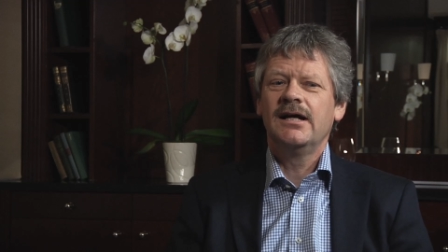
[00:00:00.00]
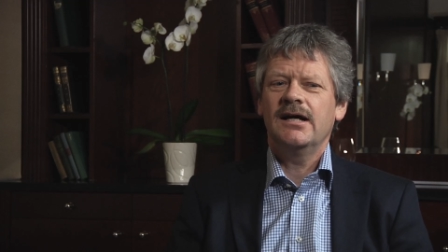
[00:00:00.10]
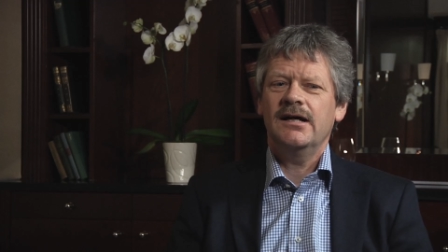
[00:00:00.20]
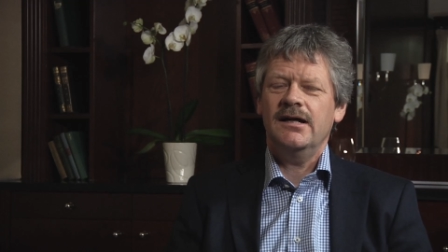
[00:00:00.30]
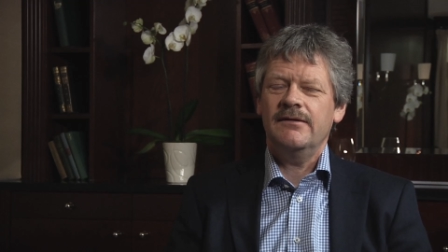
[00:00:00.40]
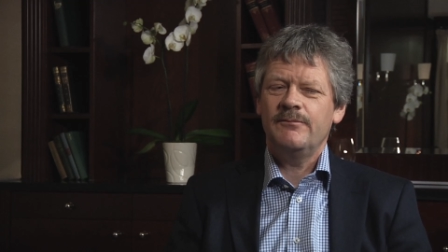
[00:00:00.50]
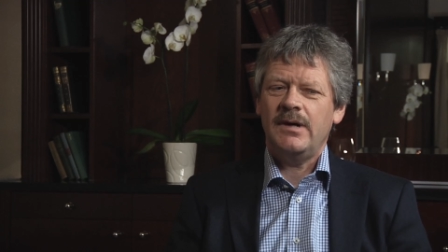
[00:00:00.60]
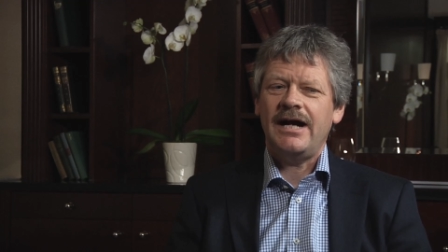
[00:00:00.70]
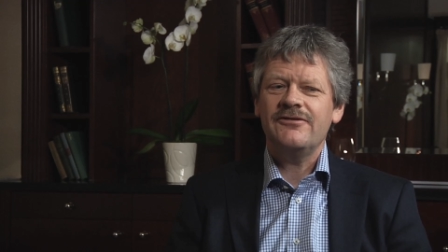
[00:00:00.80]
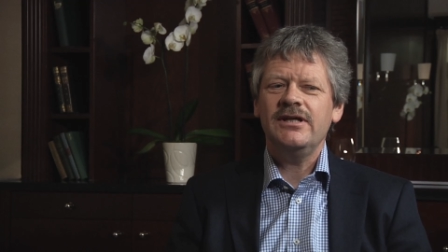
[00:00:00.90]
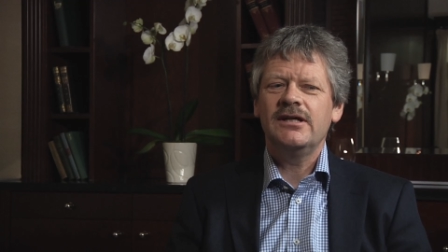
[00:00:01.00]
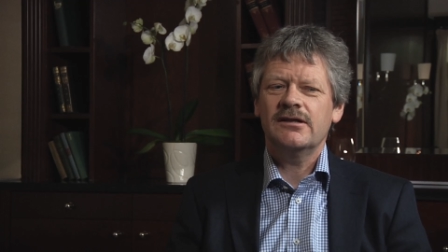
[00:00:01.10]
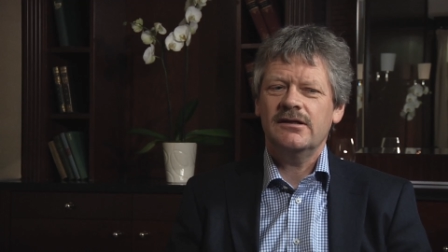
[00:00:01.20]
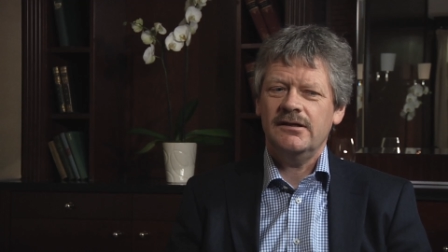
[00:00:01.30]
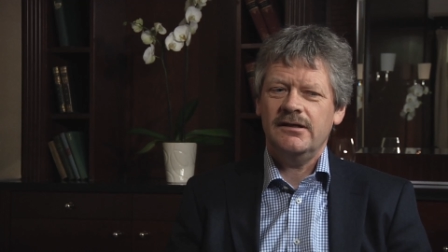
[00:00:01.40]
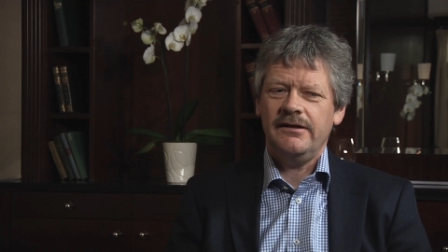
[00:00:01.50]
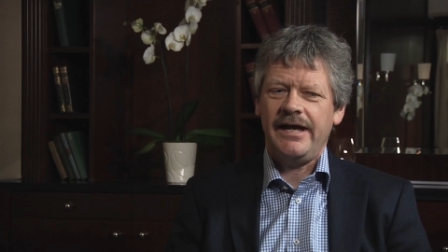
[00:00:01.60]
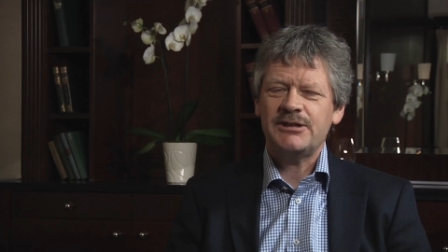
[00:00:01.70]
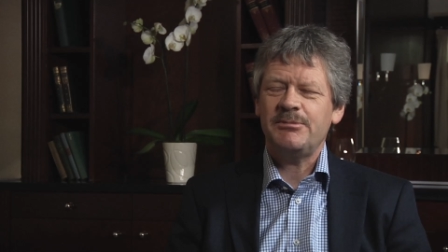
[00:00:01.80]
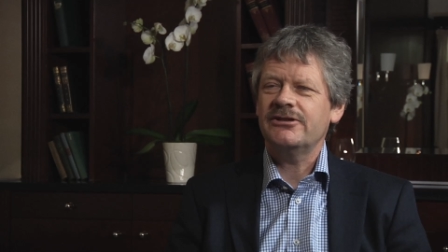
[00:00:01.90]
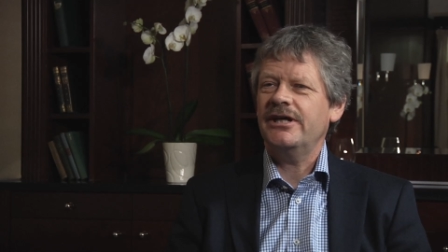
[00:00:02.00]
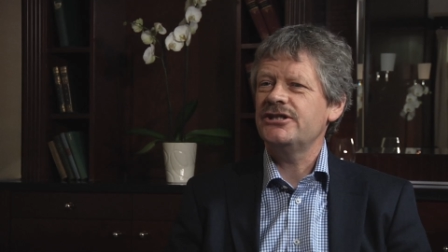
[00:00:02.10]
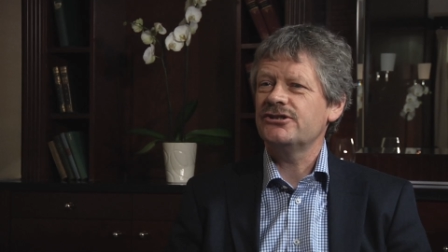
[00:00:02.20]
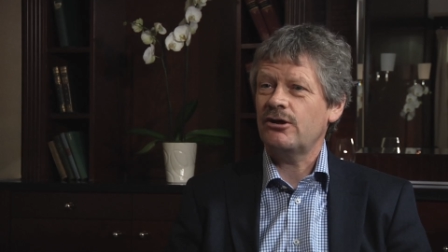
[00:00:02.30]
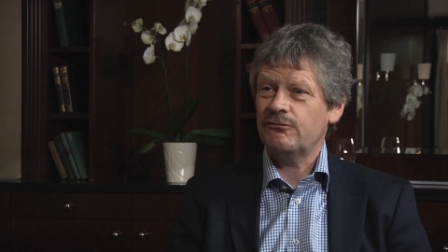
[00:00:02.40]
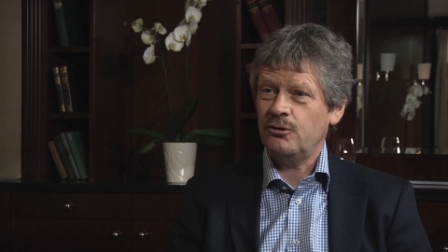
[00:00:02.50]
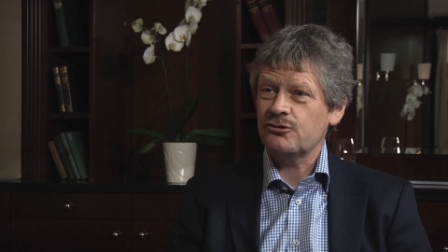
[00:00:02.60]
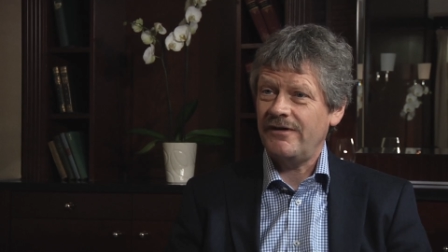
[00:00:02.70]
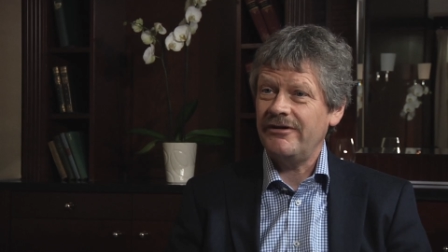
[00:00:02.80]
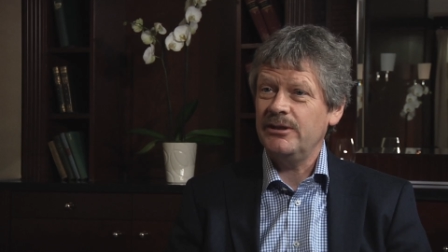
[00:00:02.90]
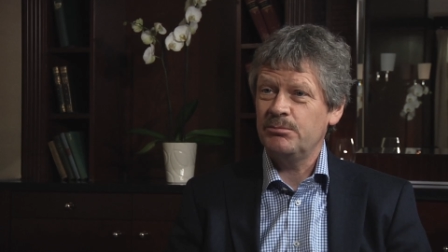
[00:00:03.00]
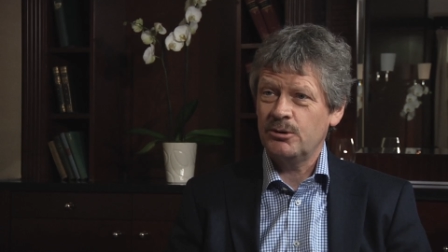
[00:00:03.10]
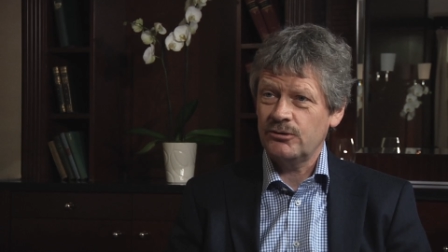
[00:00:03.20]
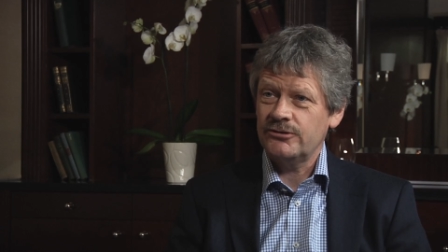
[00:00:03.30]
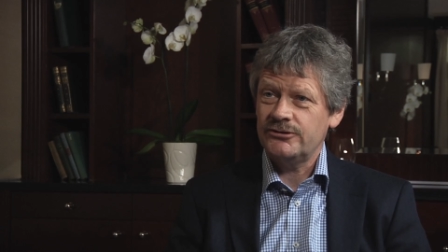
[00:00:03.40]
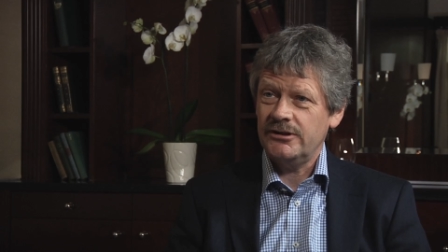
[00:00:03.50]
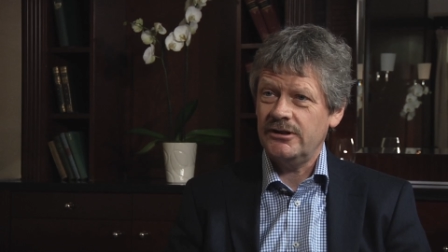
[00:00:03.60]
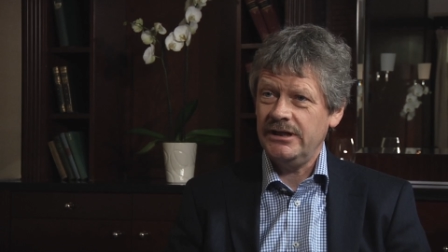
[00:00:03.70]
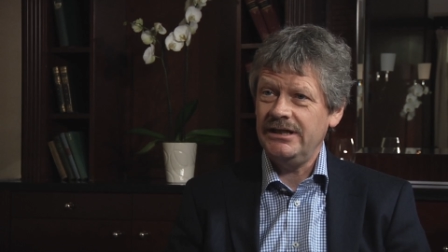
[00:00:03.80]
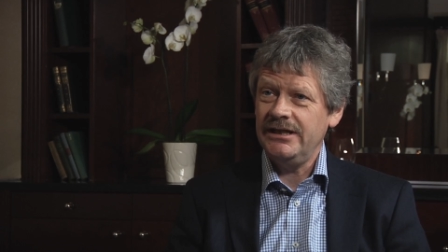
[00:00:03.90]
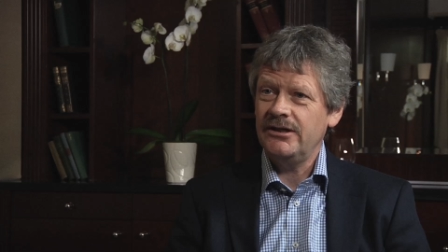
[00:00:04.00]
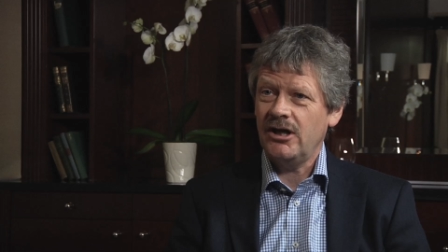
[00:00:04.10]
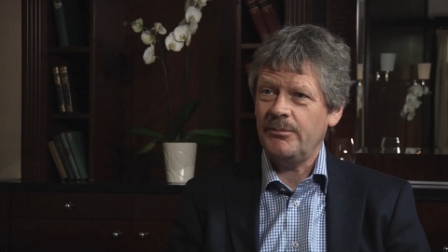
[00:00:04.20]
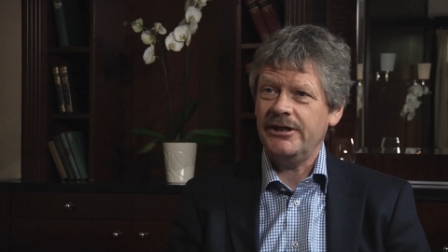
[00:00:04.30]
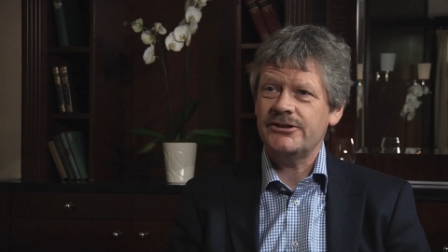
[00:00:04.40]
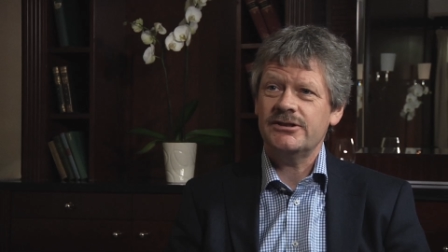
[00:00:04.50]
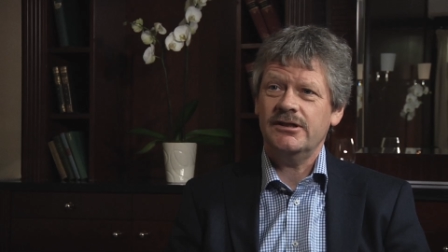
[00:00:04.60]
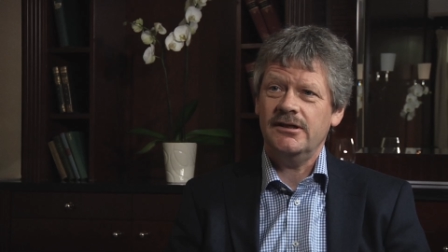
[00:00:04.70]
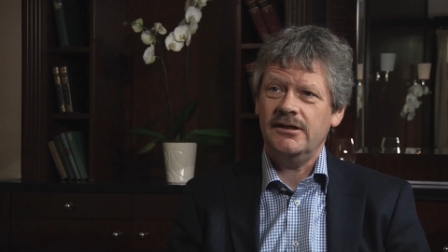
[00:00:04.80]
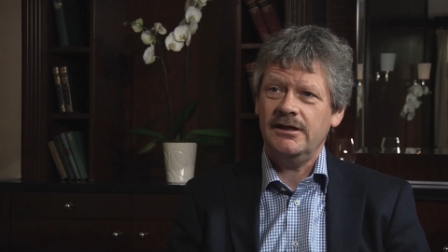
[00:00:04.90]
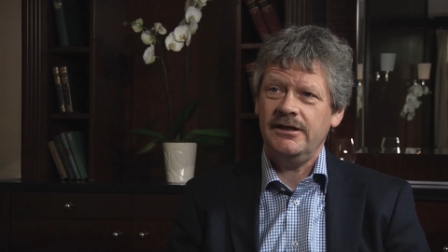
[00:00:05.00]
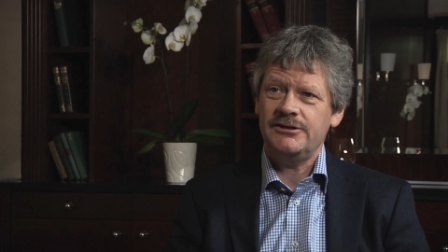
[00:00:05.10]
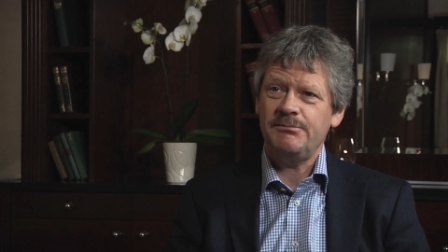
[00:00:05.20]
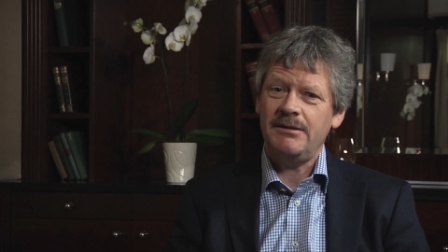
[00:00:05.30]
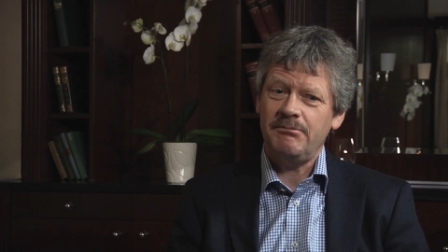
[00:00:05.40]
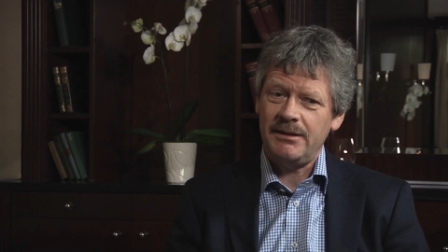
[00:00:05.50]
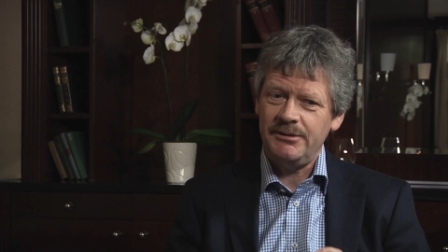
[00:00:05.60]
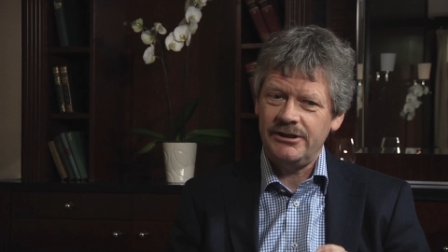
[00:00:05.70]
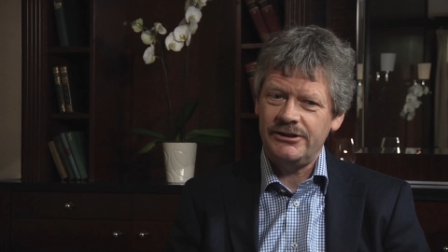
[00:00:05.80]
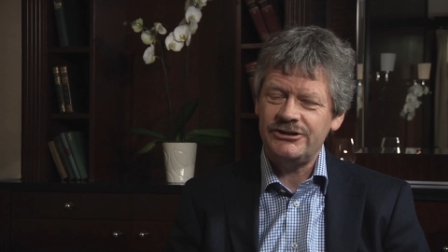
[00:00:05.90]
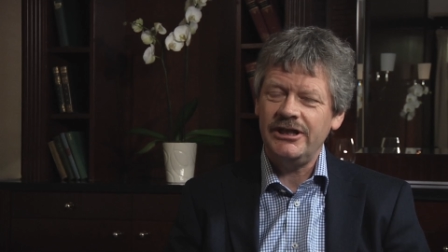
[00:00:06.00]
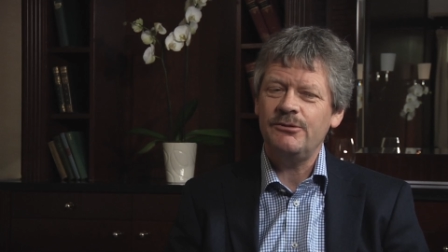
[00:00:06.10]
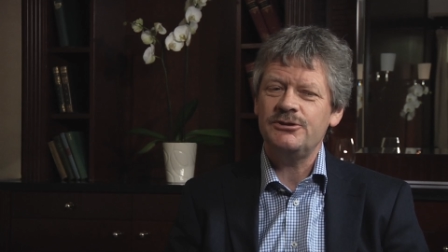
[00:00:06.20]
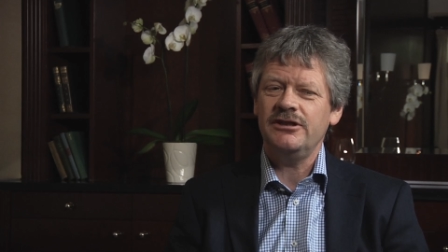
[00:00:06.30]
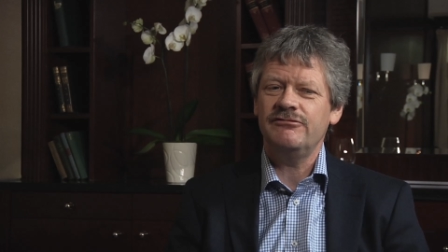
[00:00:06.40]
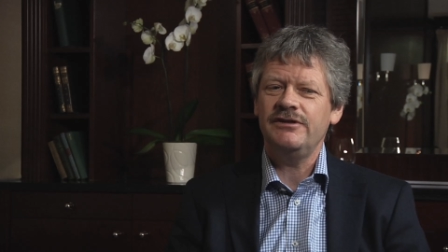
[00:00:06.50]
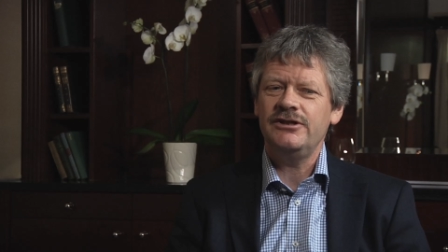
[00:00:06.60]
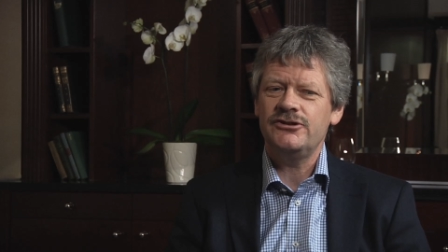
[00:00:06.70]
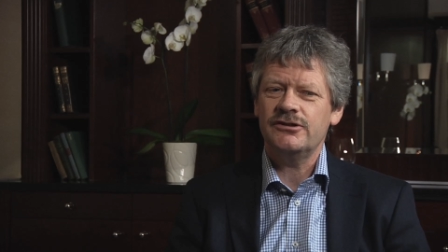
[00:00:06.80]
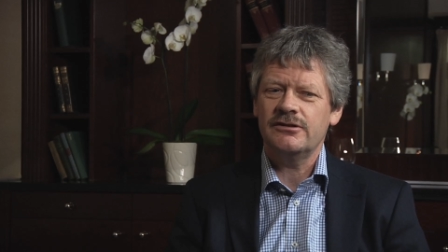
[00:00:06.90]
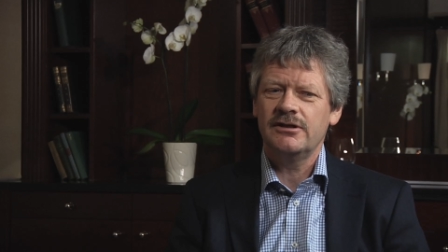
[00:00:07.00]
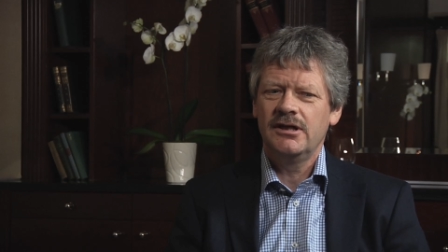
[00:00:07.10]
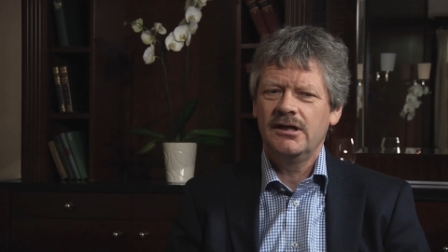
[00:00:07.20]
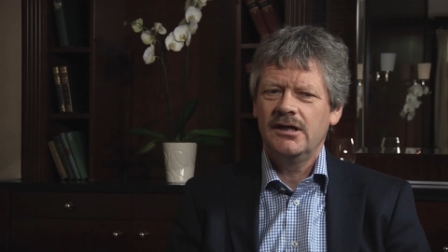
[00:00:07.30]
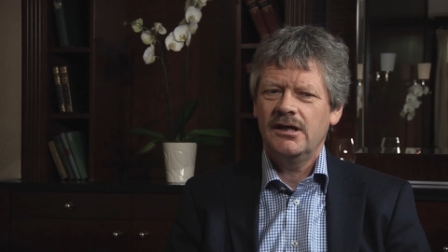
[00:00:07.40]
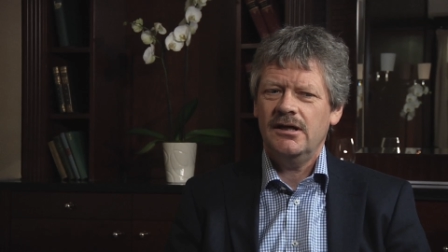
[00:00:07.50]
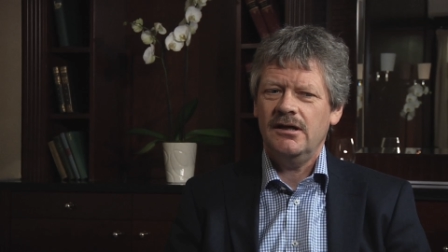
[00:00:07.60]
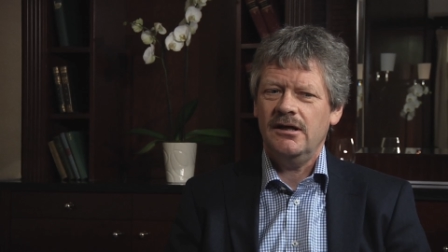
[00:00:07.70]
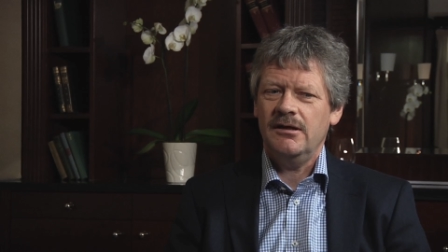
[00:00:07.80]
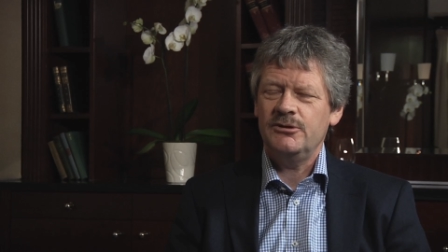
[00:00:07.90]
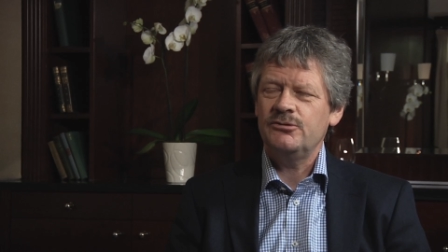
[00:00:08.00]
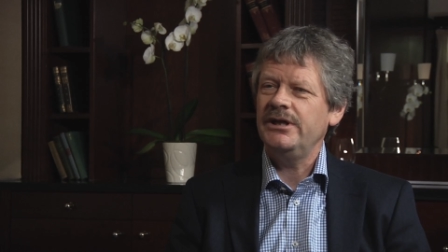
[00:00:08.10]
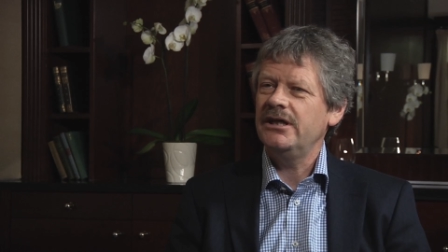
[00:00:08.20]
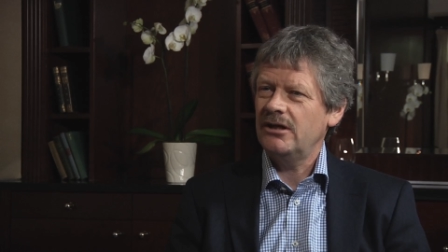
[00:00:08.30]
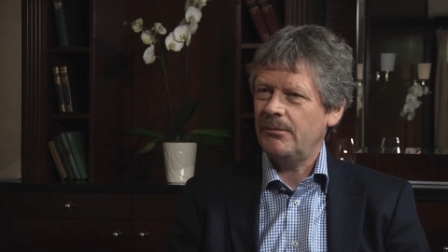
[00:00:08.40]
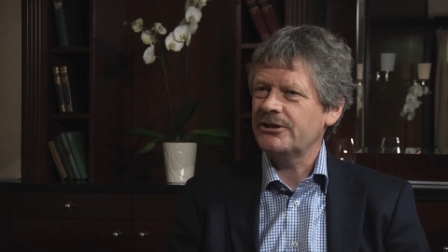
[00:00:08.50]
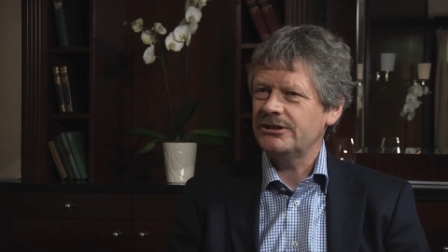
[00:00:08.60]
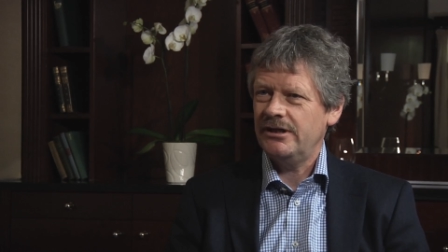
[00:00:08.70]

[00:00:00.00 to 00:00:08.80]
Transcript: Yeah. Um, I think uh, expectations are, of course, very important uh, in economics. Uh, it's may maybe the distinguishing feature uh, between economics